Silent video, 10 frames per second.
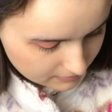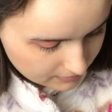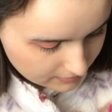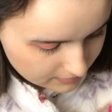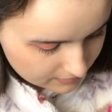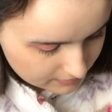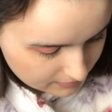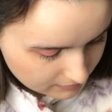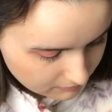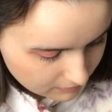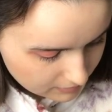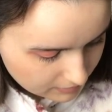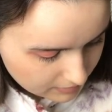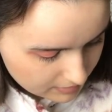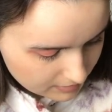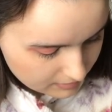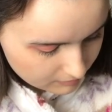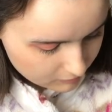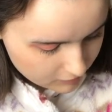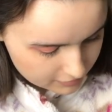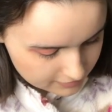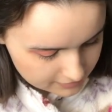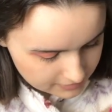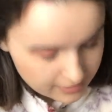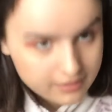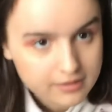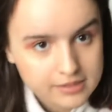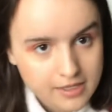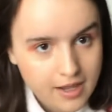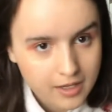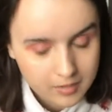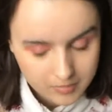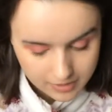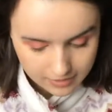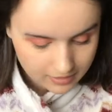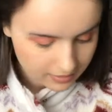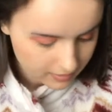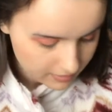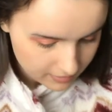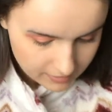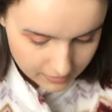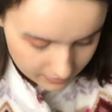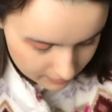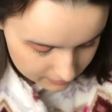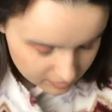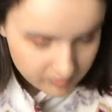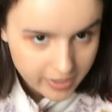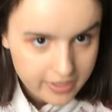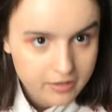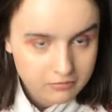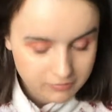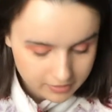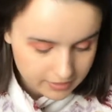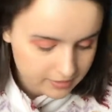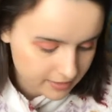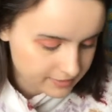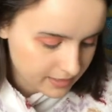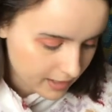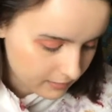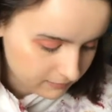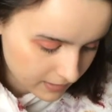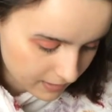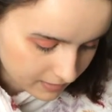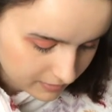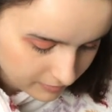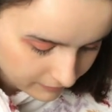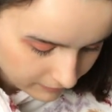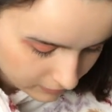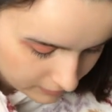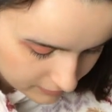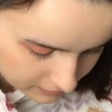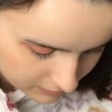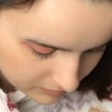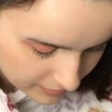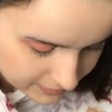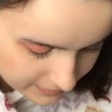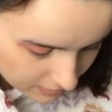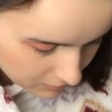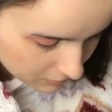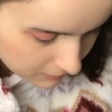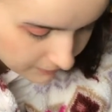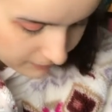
And I really want to take the time to make a really nice Afghan for either myself